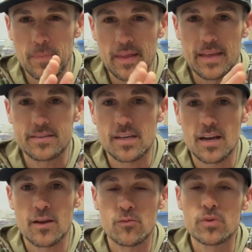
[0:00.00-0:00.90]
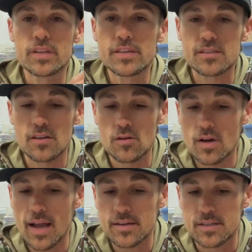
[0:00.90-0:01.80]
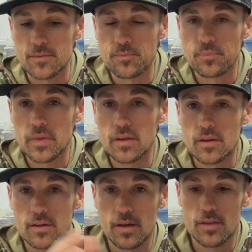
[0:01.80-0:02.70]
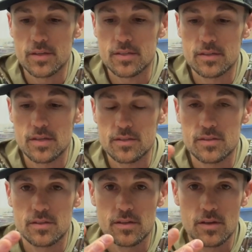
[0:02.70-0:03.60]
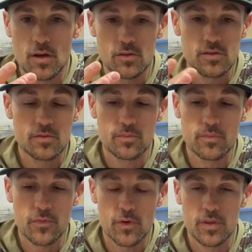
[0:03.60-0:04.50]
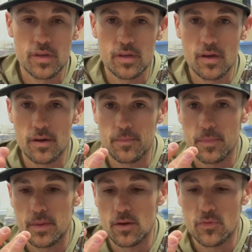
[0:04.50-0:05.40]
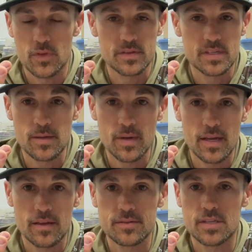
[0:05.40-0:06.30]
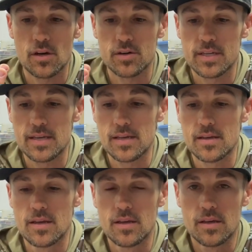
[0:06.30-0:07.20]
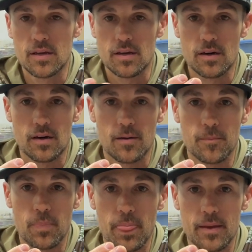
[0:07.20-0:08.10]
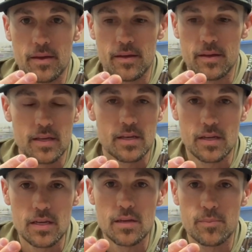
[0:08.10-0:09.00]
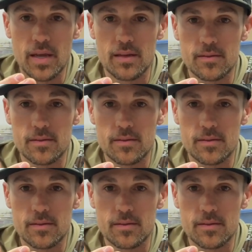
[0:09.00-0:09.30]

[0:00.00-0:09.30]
it's got a really subtle action. Now, this goes for the Z-Man, TRD, any bait